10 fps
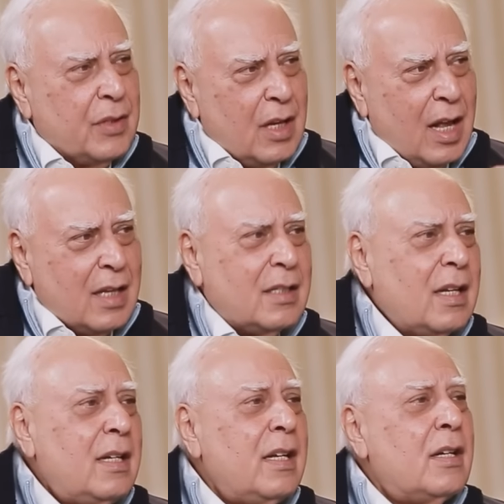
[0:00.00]
for the last
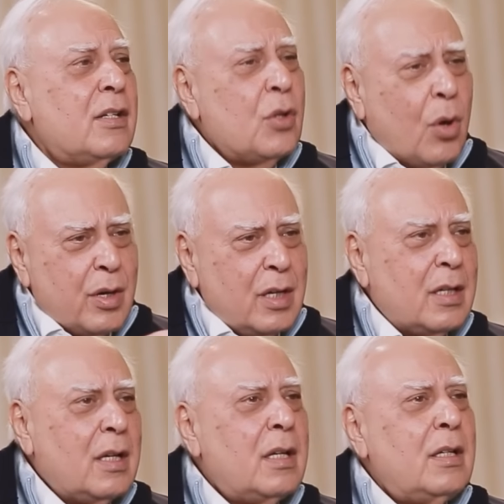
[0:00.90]
10 years, your
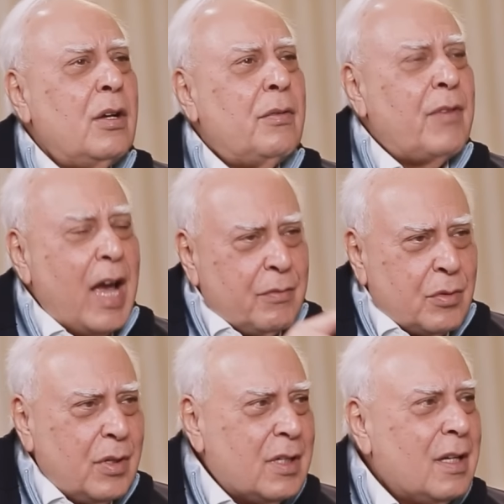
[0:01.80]
return, your
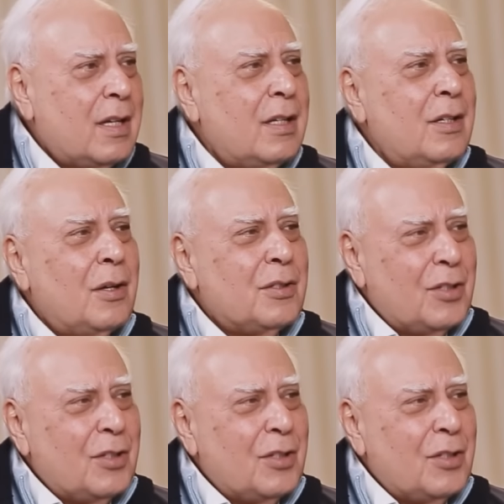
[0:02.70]
wife's return, your